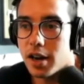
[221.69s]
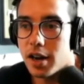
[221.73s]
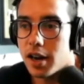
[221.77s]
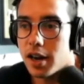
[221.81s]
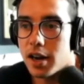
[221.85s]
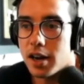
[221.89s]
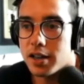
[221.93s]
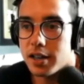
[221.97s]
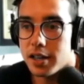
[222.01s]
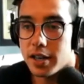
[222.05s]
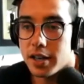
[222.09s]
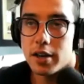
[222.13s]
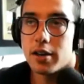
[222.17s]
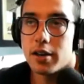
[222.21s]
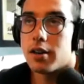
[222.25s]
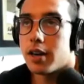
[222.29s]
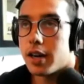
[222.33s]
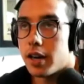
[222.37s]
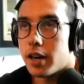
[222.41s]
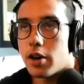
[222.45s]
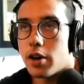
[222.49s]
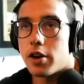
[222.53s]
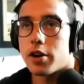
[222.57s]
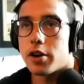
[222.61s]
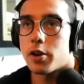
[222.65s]
a year
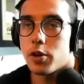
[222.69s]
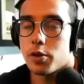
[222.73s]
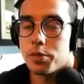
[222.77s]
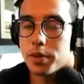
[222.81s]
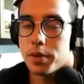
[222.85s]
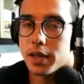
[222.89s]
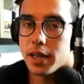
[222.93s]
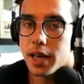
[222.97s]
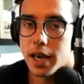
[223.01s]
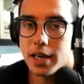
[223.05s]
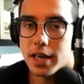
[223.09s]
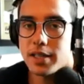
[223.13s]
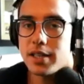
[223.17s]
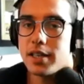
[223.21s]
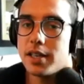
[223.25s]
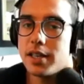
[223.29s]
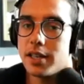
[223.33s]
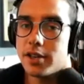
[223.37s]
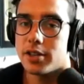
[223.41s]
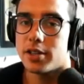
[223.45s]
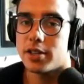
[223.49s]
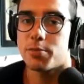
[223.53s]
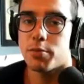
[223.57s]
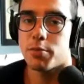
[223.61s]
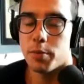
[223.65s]
and arguably 18
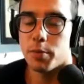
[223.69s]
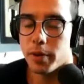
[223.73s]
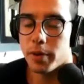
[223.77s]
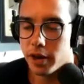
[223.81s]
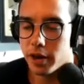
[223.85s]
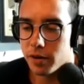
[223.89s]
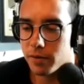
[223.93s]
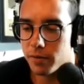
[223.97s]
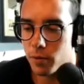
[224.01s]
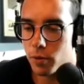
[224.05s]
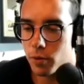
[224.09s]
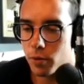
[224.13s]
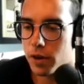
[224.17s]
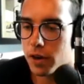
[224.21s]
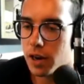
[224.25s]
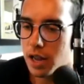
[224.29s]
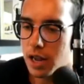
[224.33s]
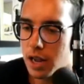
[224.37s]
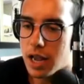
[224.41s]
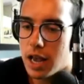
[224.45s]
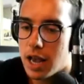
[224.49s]
years preparing for it.